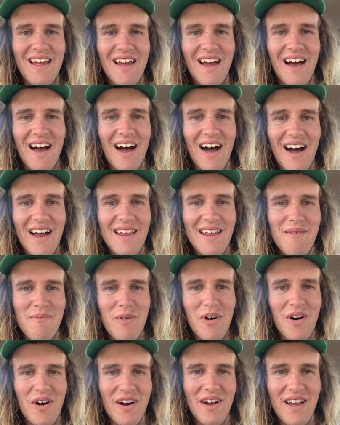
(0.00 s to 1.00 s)
Artie
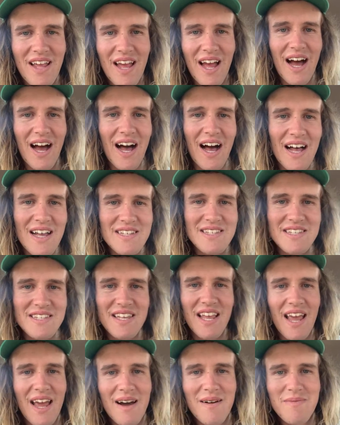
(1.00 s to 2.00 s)
Mock
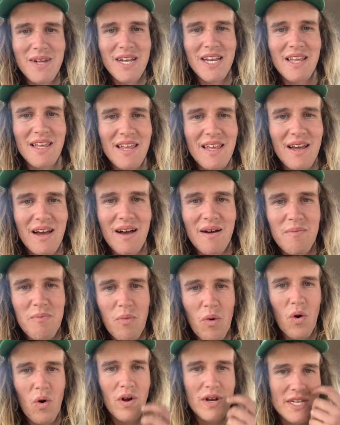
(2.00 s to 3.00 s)
asks, how many
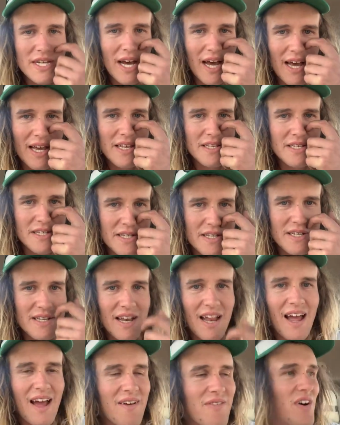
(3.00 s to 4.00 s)
more days
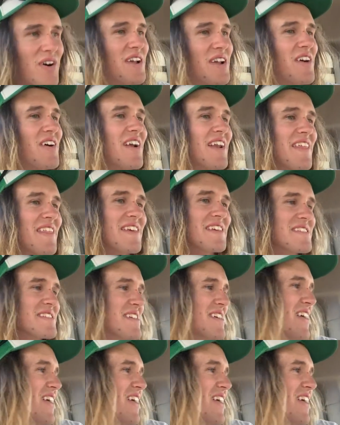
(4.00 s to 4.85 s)
have I got at this?